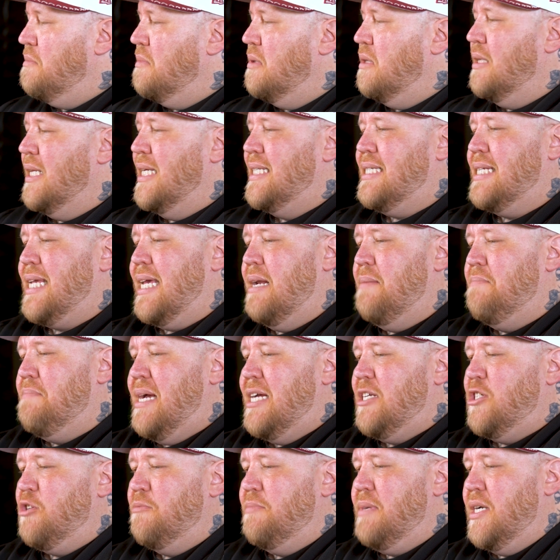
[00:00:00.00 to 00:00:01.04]
Let's get a
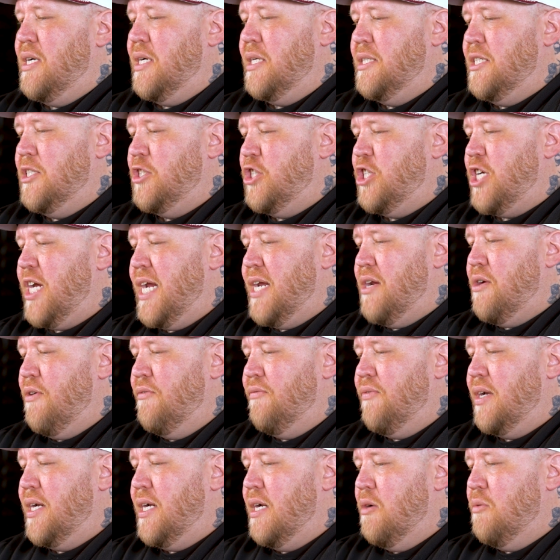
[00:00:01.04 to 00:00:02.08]
measurement on the chain
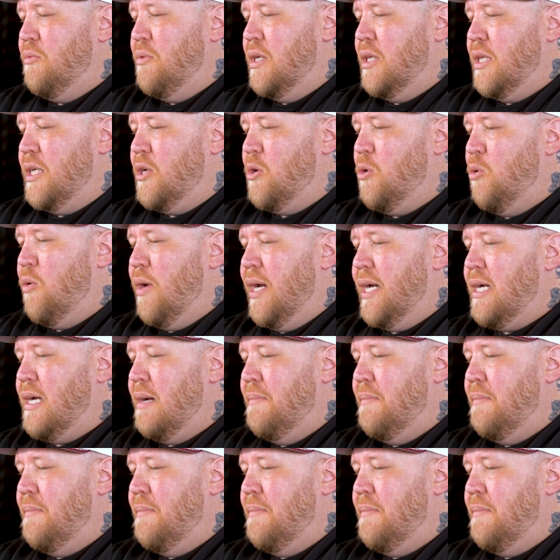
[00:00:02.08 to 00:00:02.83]
over here really quick.